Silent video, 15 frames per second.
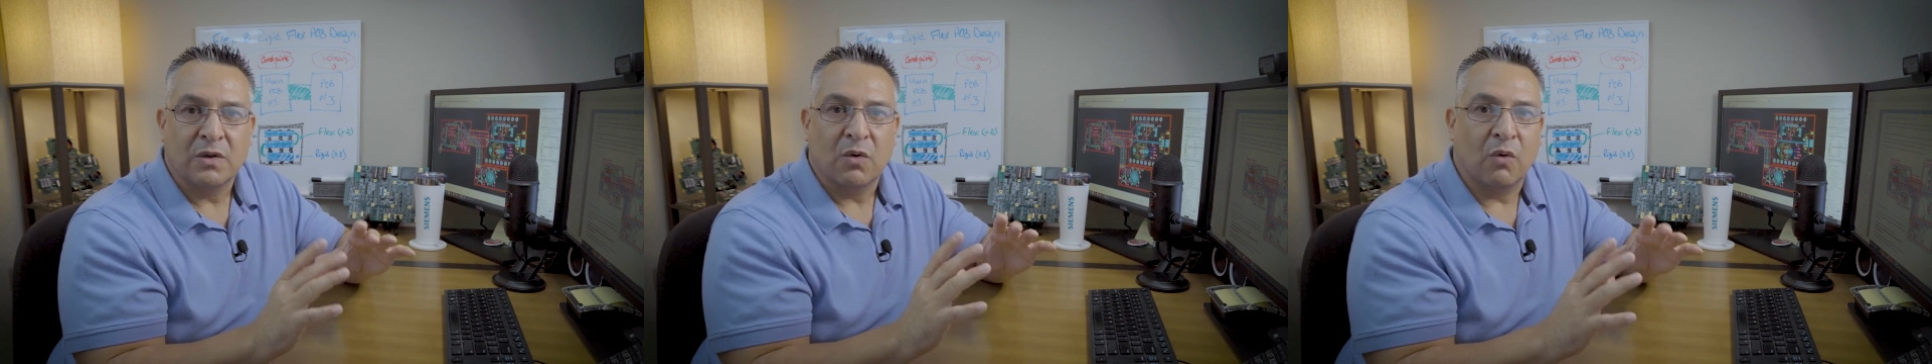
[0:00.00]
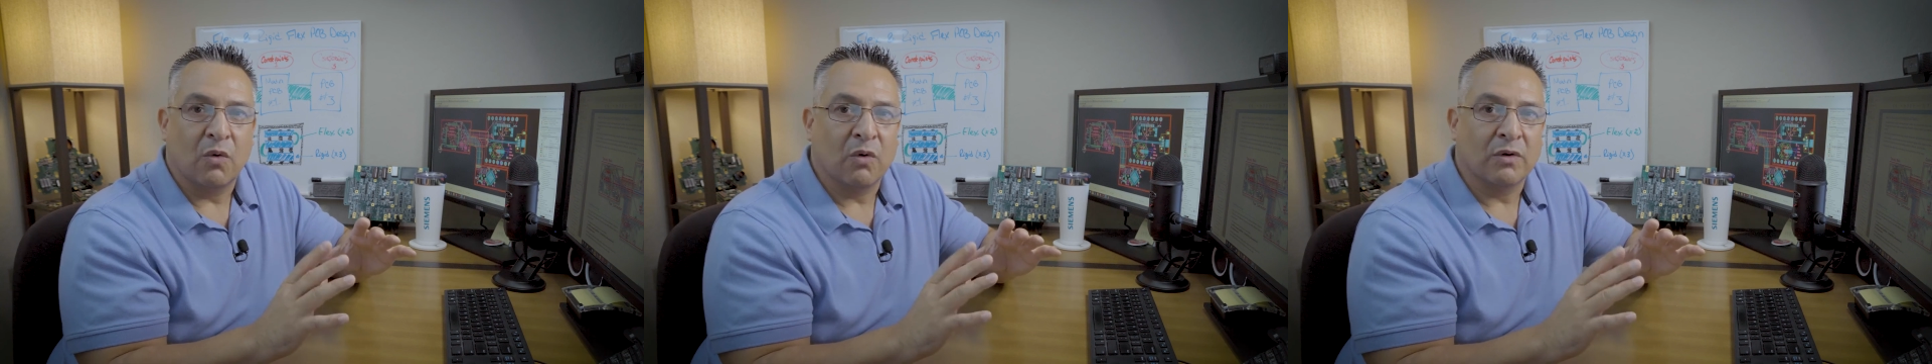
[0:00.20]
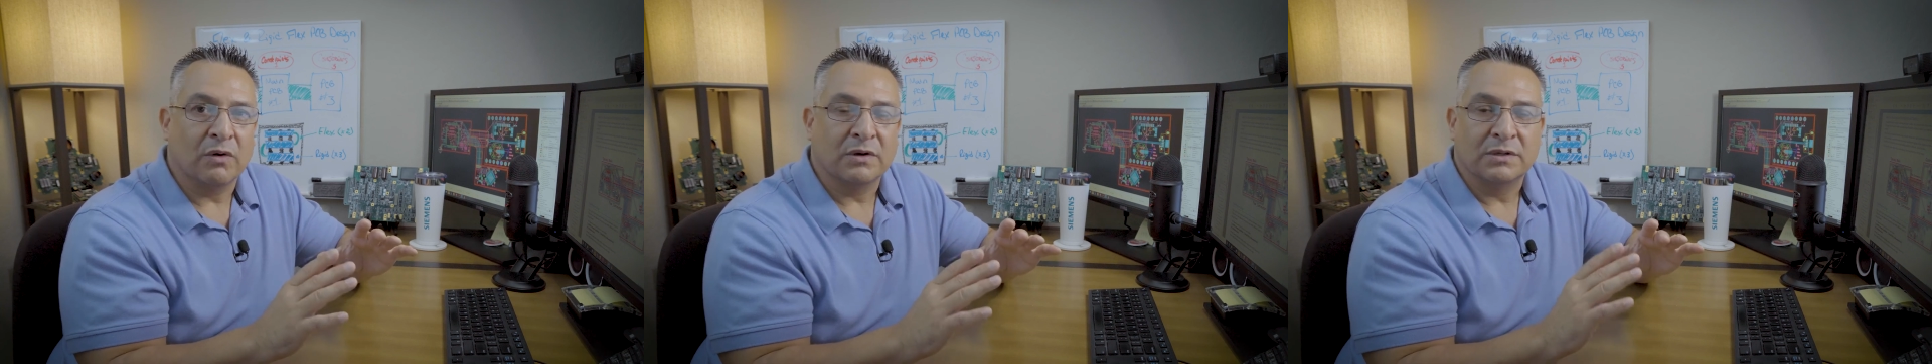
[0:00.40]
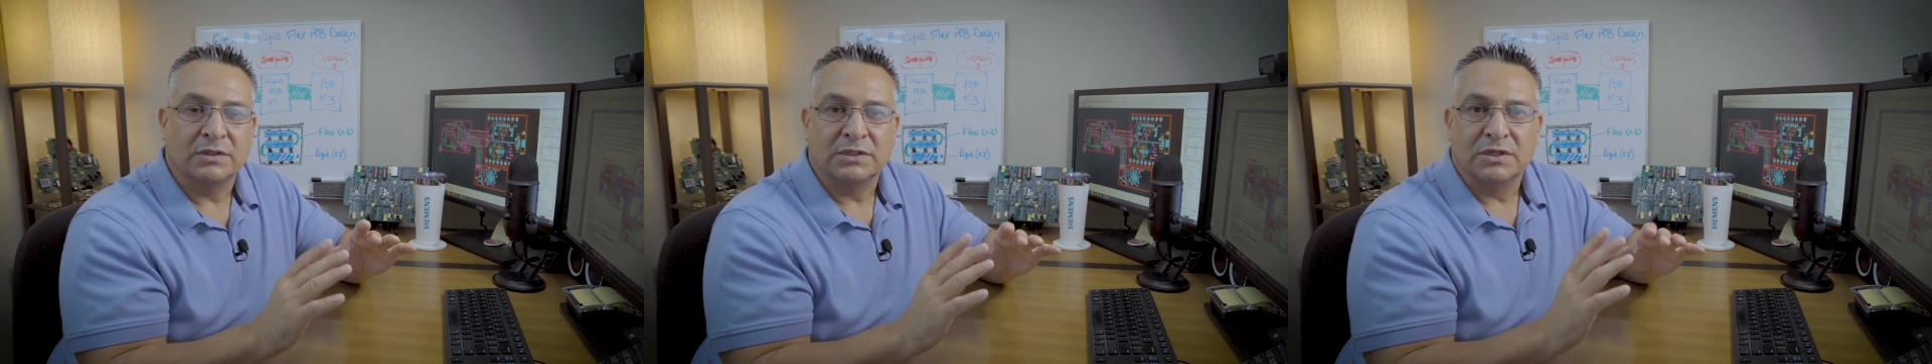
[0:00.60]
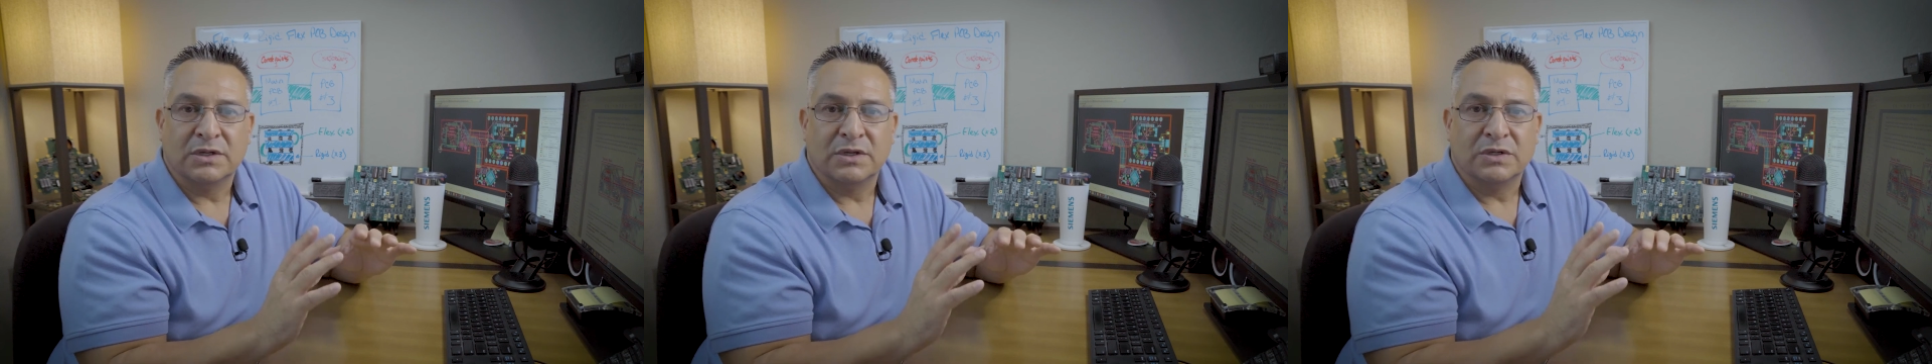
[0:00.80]
or
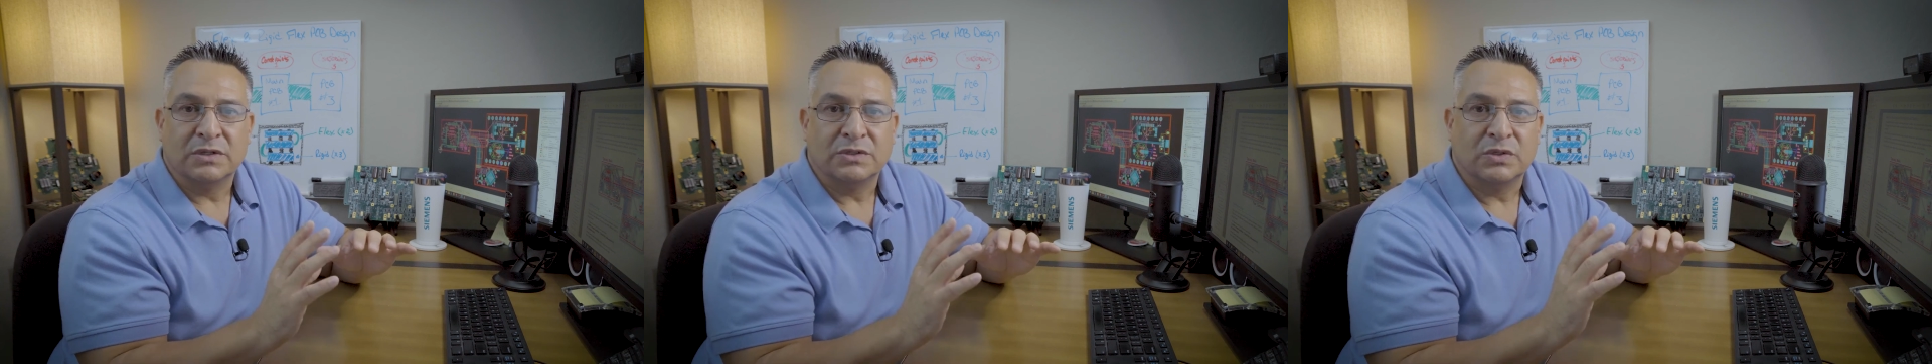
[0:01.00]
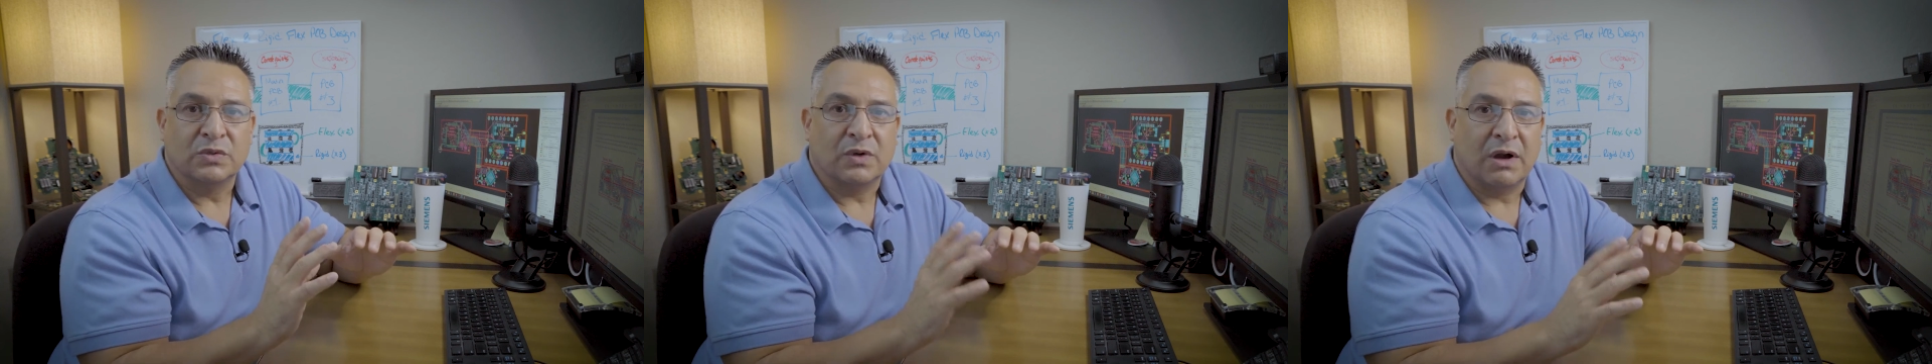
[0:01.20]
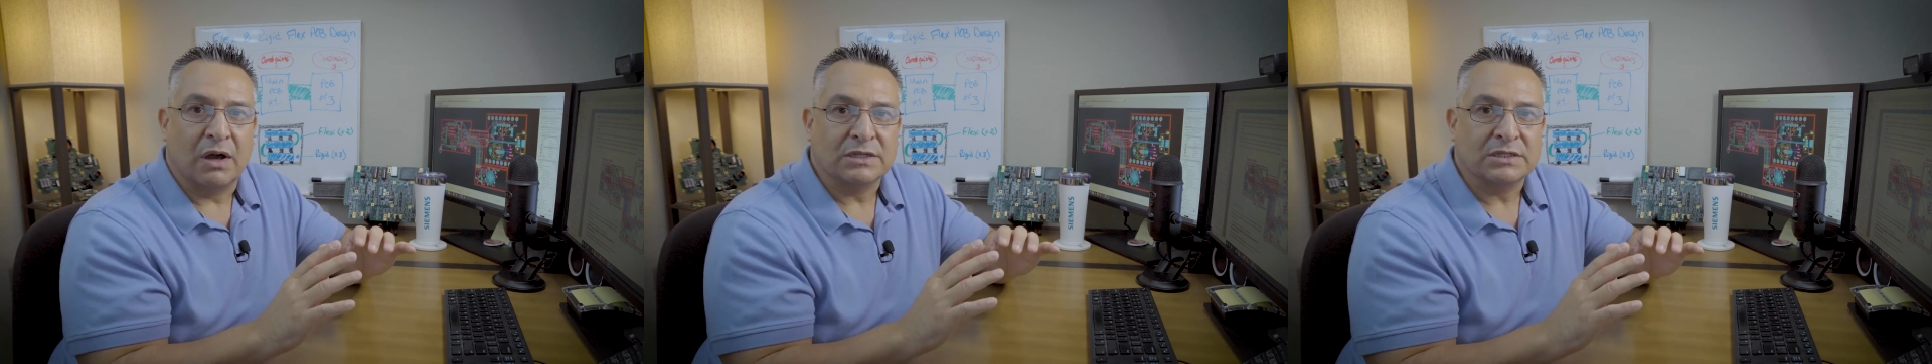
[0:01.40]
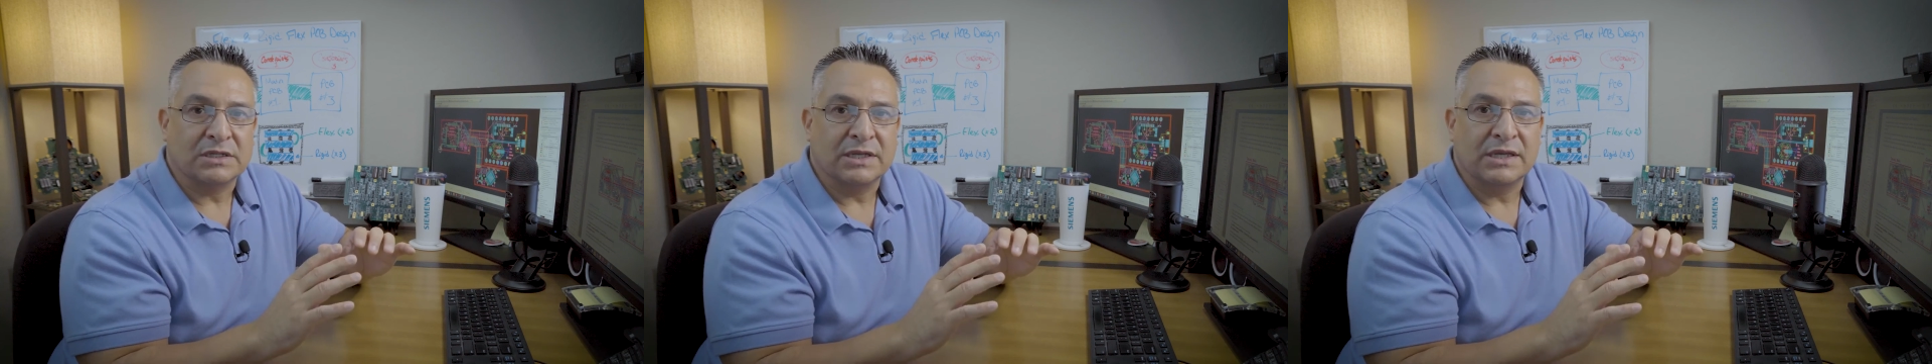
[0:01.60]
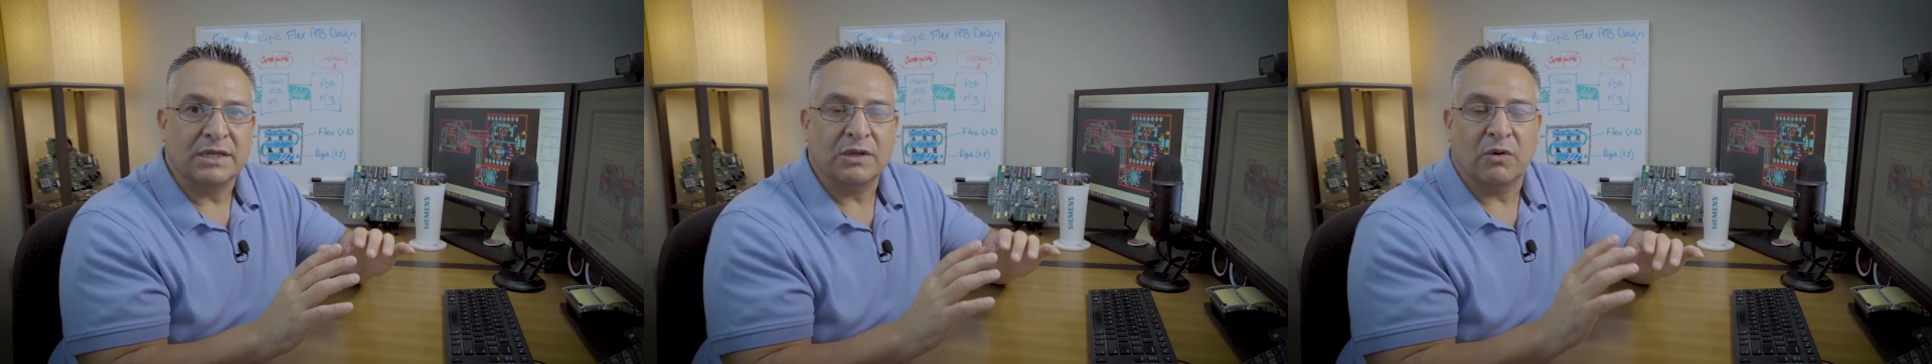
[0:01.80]
too
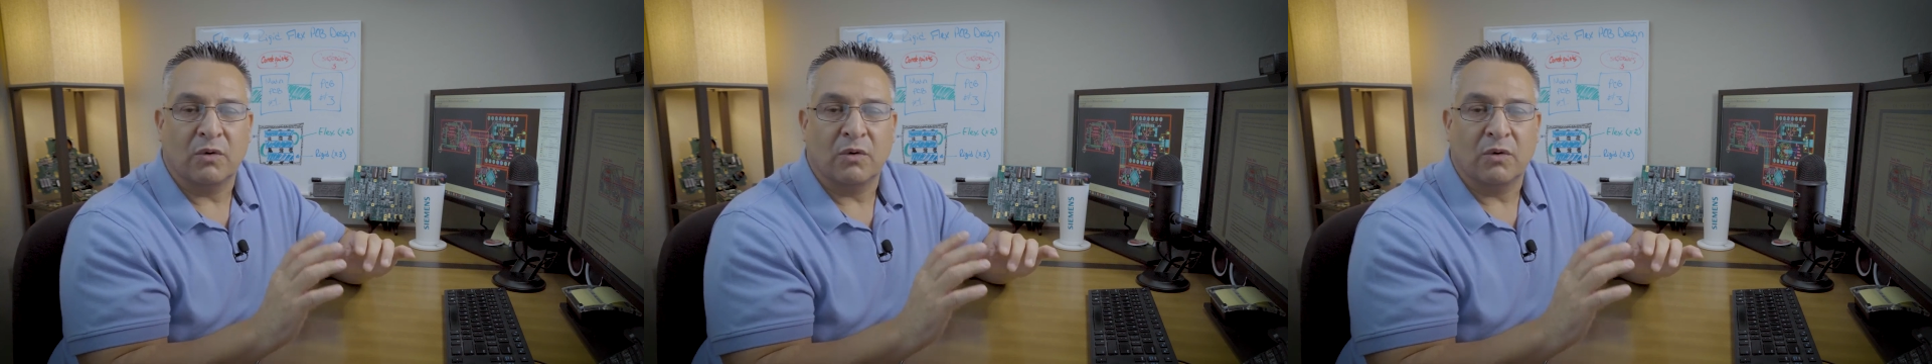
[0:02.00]
costly,